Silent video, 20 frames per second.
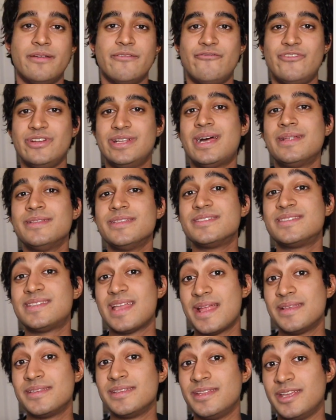When
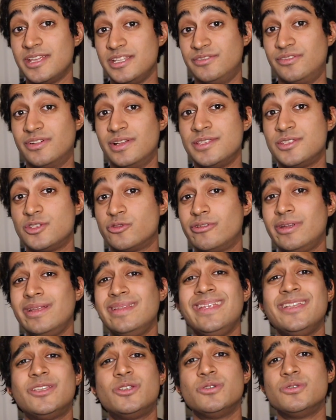understanding hedge funds, you really
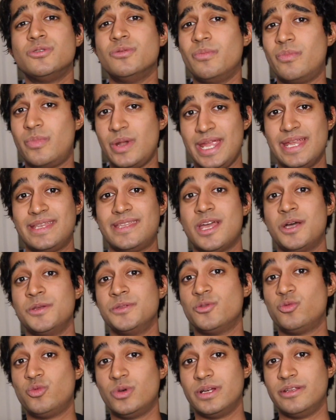need to break
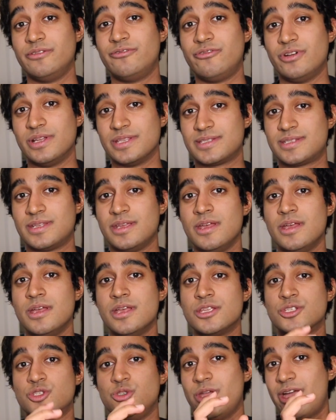down the word first.
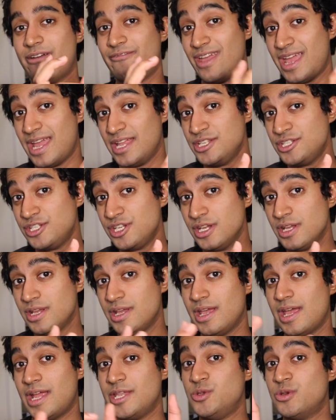So you have hedge
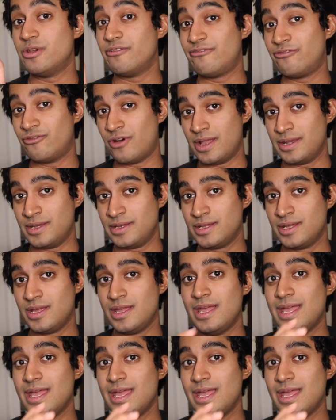and have fund.